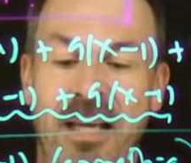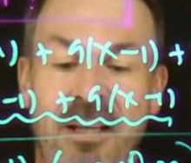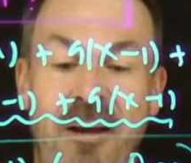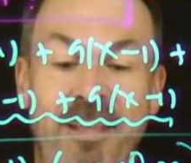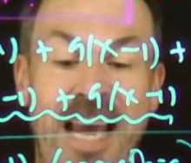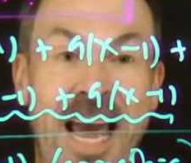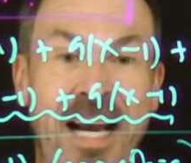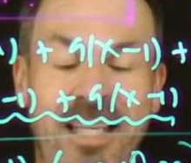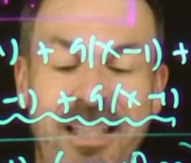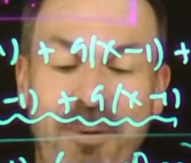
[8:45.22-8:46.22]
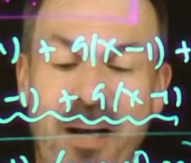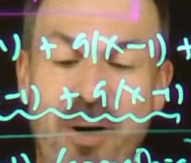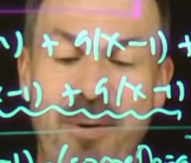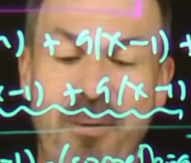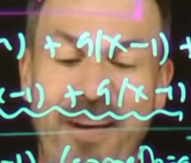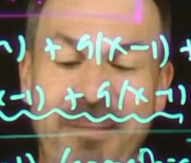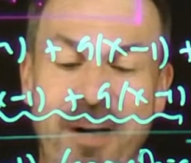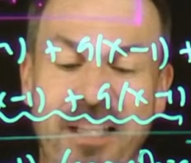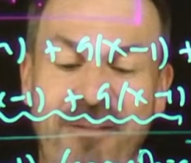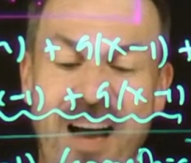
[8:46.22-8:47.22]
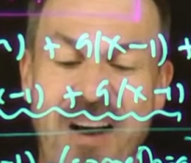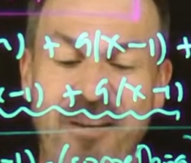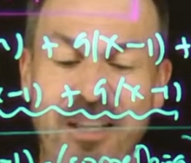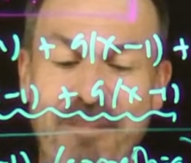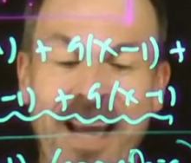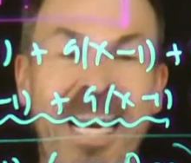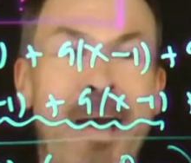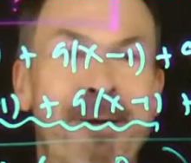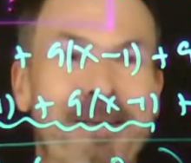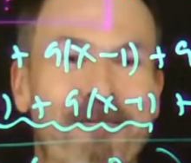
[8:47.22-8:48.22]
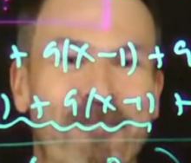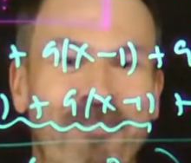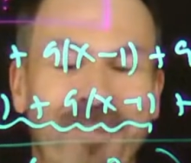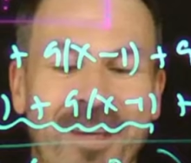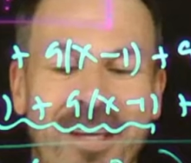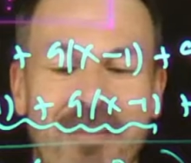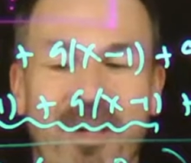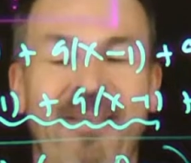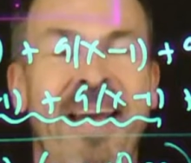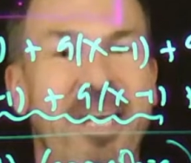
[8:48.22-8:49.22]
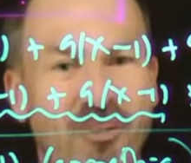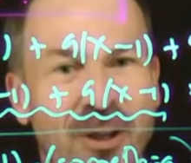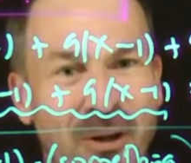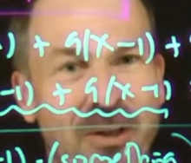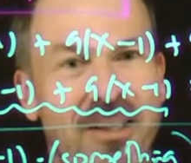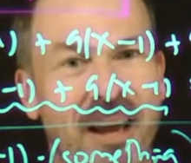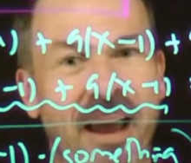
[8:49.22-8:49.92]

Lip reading: times x, but I want to multiply x minus 5, so let's make it happen. But I've introduced